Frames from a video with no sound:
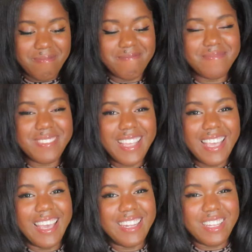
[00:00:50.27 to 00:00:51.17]

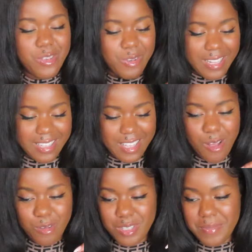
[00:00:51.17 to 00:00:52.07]
and then you got the
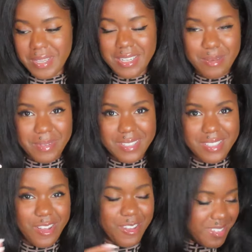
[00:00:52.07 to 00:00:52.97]
ultimate dipping
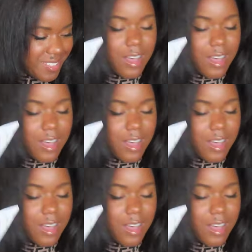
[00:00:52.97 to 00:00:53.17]
sauce.